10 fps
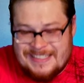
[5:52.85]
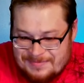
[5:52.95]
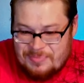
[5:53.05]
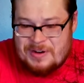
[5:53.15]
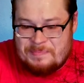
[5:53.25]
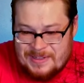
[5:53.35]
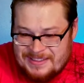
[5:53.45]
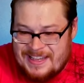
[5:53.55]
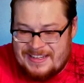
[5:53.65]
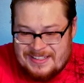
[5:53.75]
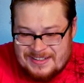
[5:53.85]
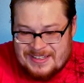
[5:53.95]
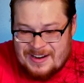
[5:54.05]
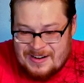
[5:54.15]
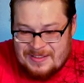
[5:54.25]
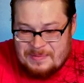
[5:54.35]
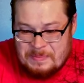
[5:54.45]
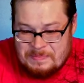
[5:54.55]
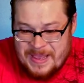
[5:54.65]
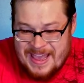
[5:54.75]
Purple lasers are the
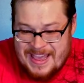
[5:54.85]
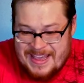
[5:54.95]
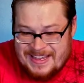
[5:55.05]
best.